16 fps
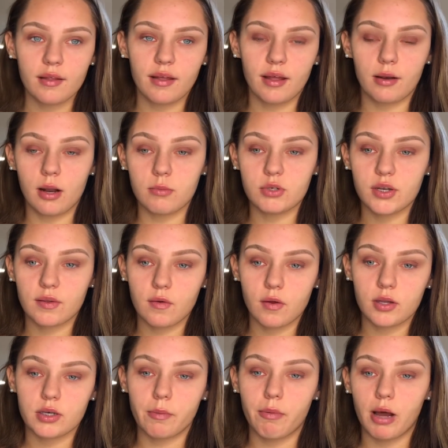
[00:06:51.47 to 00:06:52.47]
And I'm just
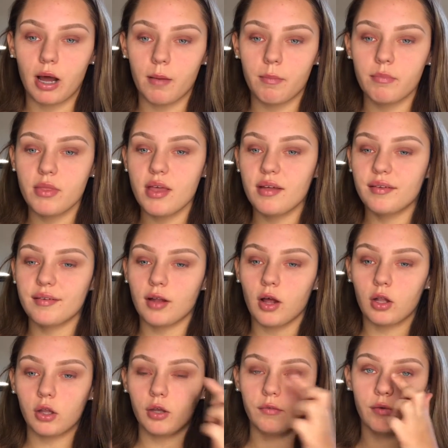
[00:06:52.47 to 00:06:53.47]
going to pop this
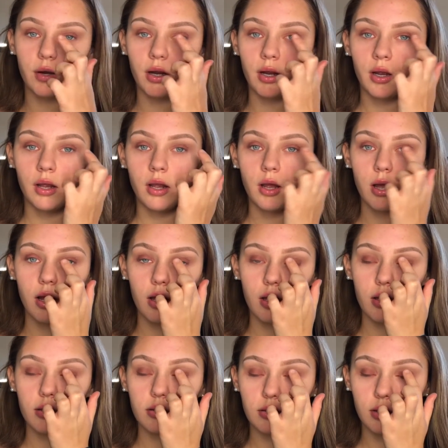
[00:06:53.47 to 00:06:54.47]
all over
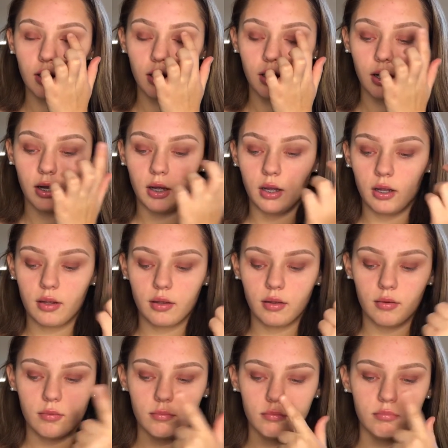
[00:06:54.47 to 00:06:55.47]
the
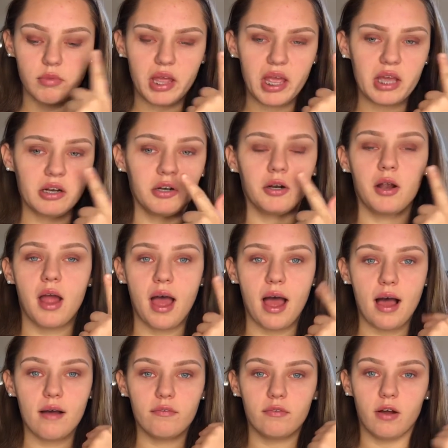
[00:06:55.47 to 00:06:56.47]
inner
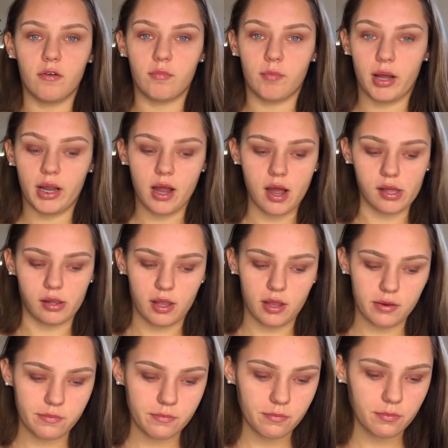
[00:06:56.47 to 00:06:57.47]
half of my
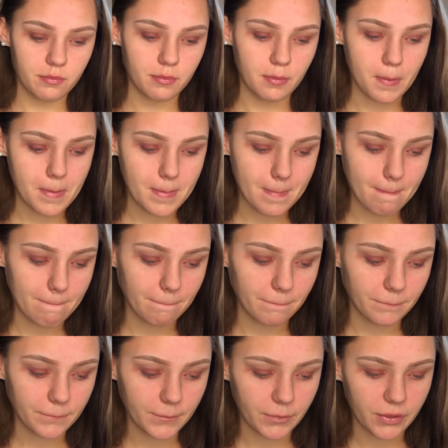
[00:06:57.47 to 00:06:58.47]
eyelid.
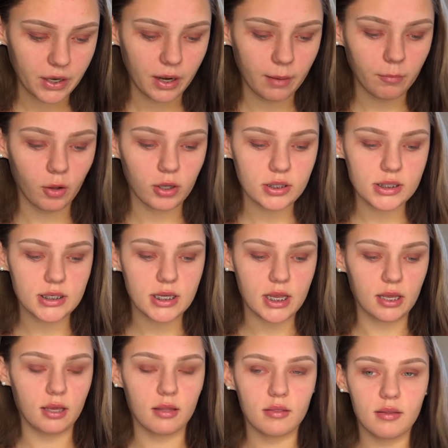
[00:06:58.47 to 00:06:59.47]
And I'm going to
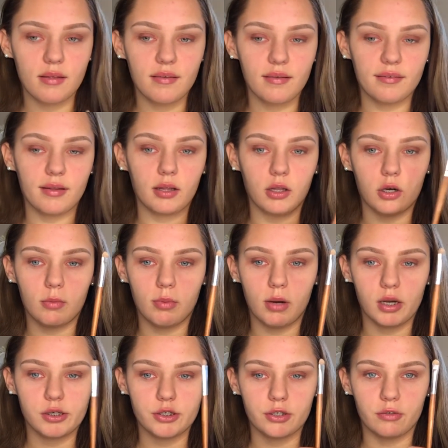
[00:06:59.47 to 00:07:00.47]
take this little
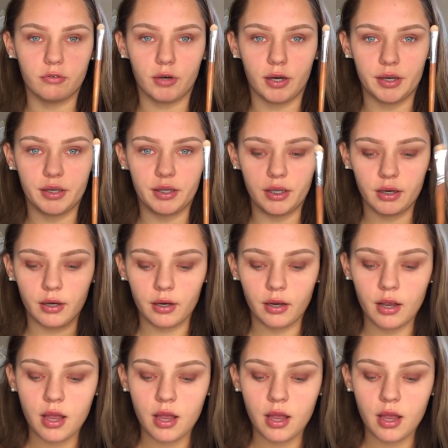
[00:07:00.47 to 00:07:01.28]
brush right here